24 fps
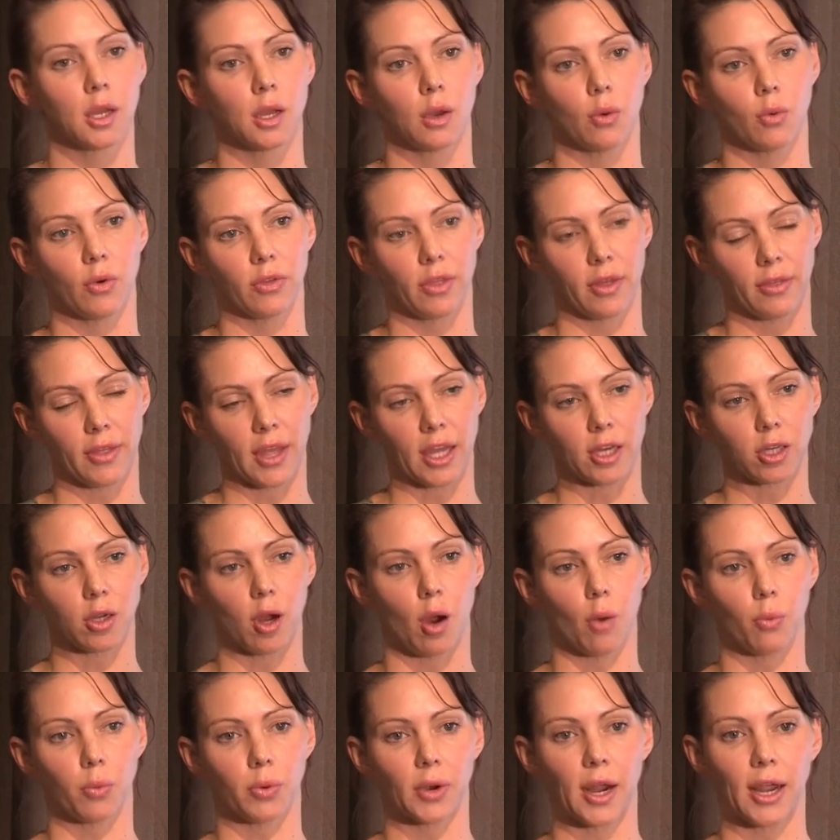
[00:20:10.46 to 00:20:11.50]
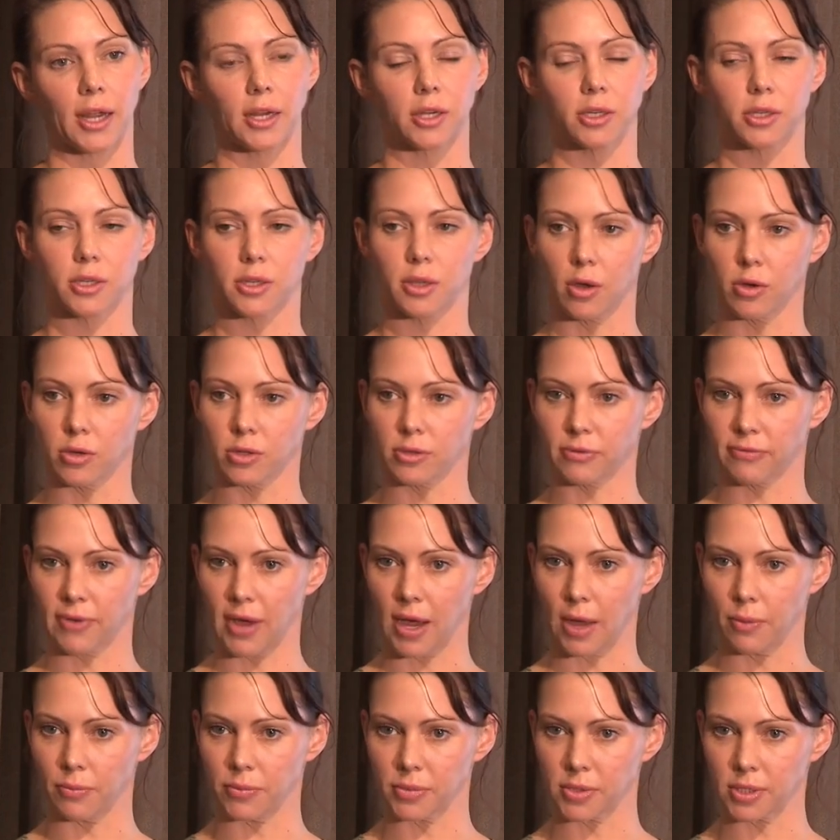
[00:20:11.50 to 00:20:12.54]
Within that top range, those
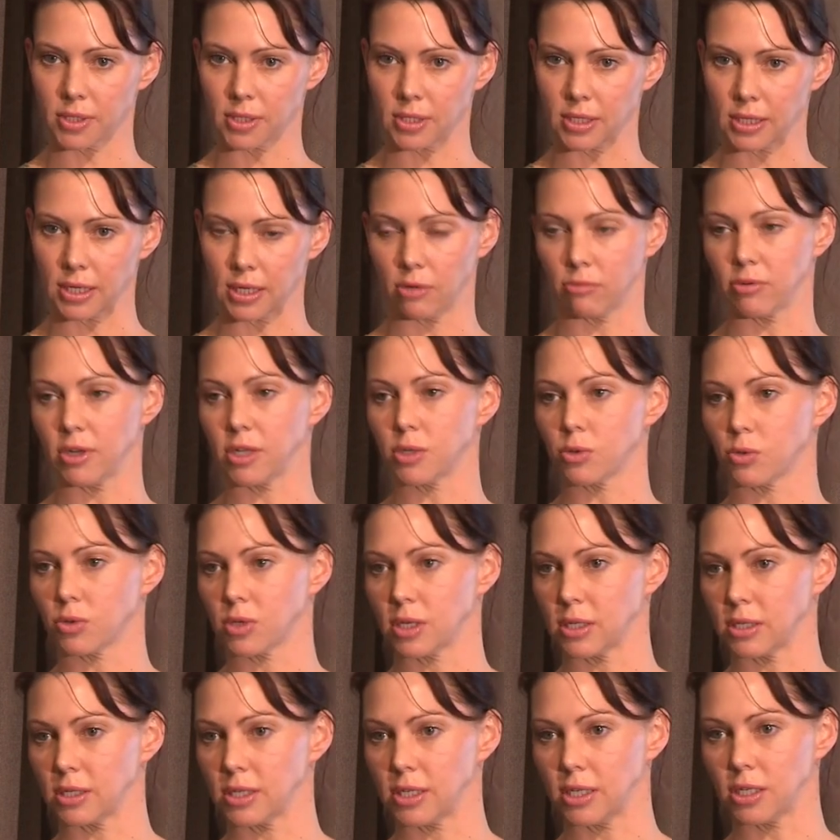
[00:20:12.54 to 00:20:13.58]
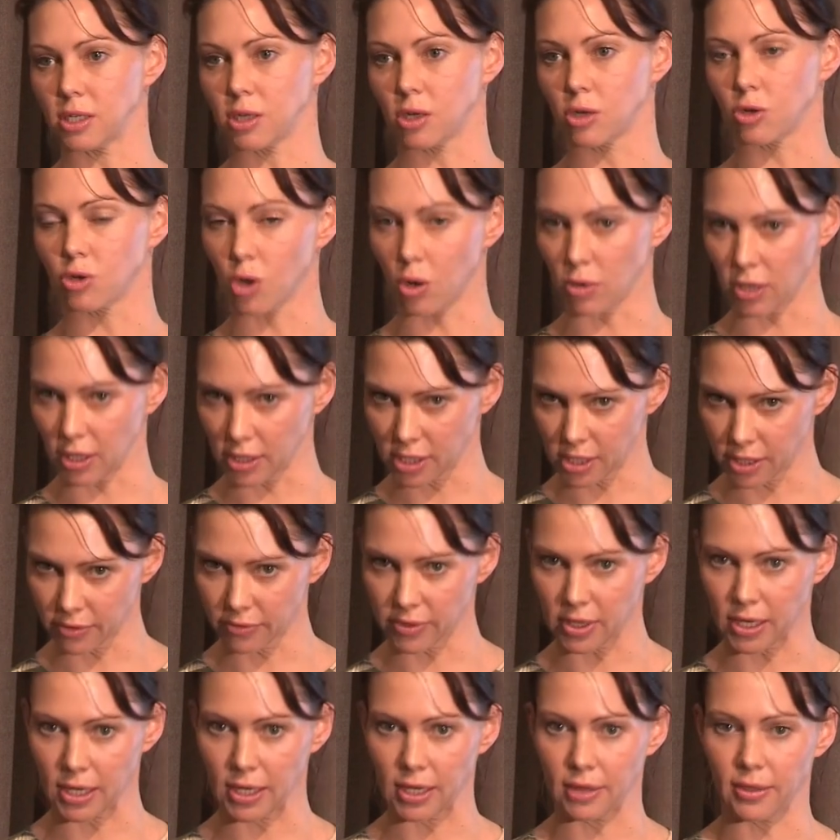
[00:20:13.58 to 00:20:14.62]
farms need a resource consent of controlled
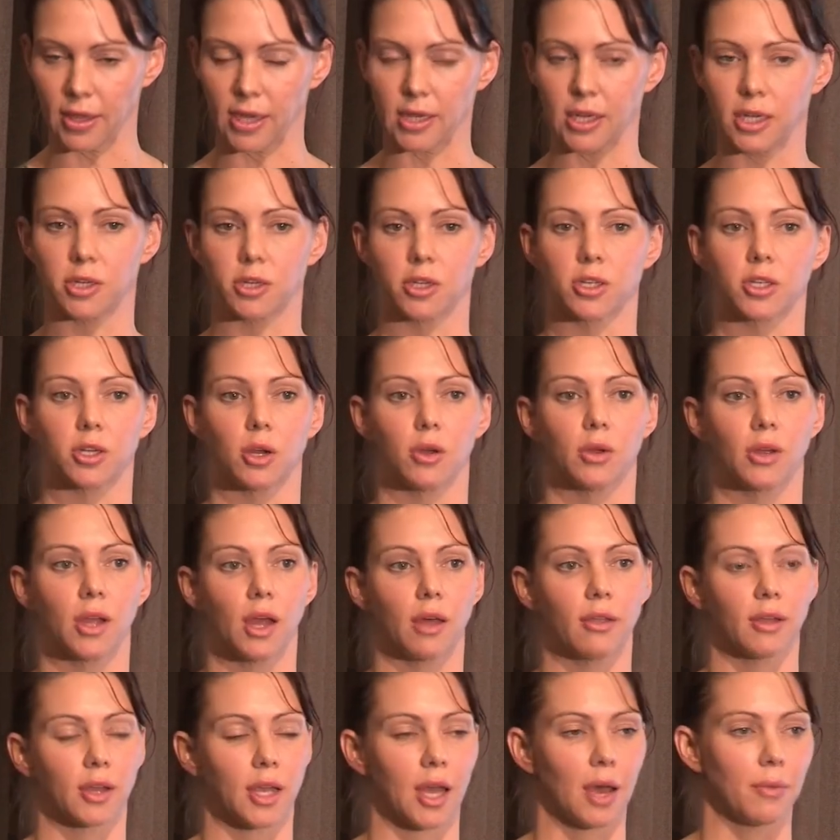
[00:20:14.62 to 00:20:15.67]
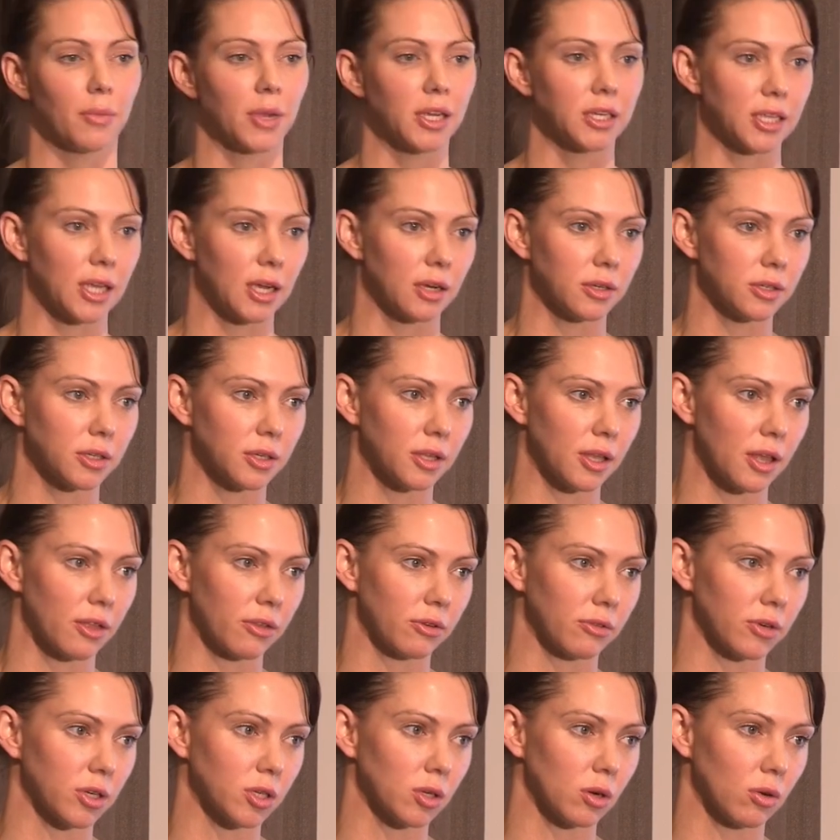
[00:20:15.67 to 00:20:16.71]
activity, and they need to show how they're coming down to that
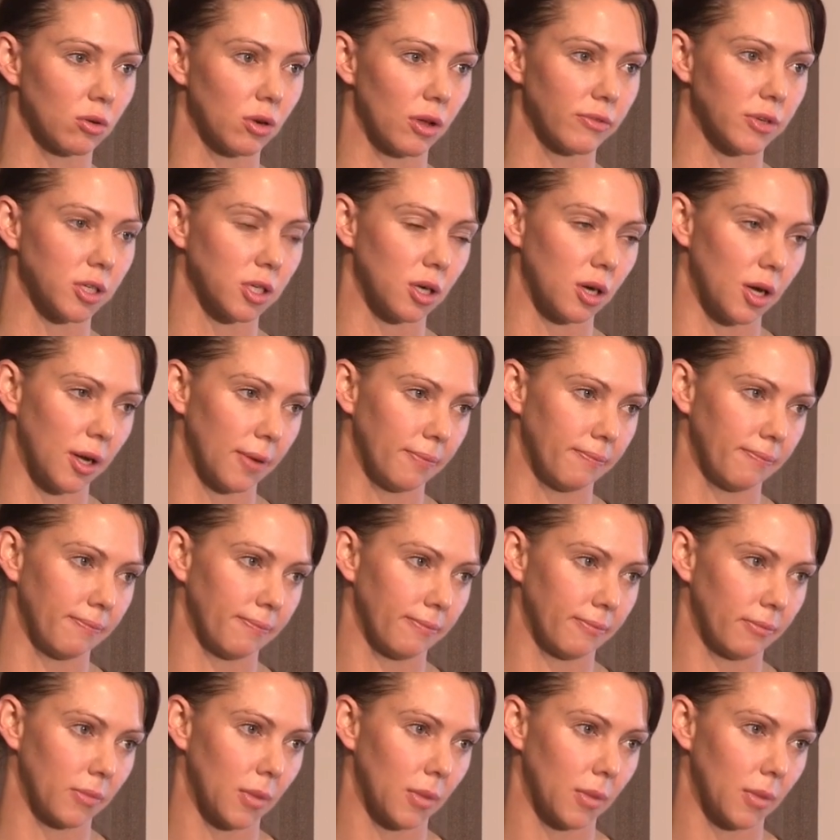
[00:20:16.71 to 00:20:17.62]
threshold over time.